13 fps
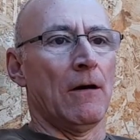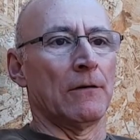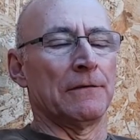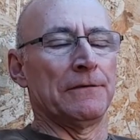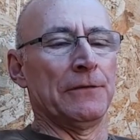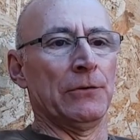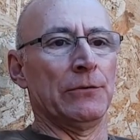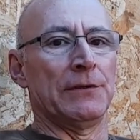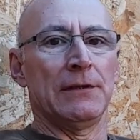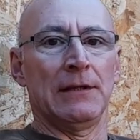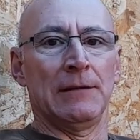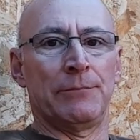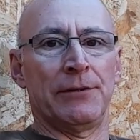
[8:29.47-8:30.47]
food
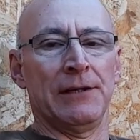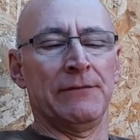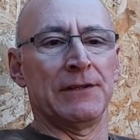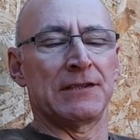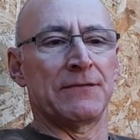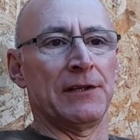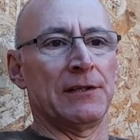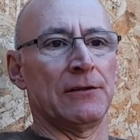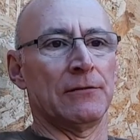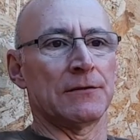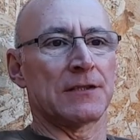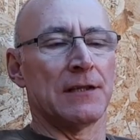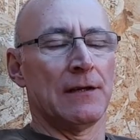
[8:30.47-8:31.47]
in previous
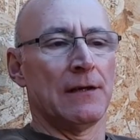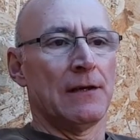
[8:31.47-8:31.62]
videos.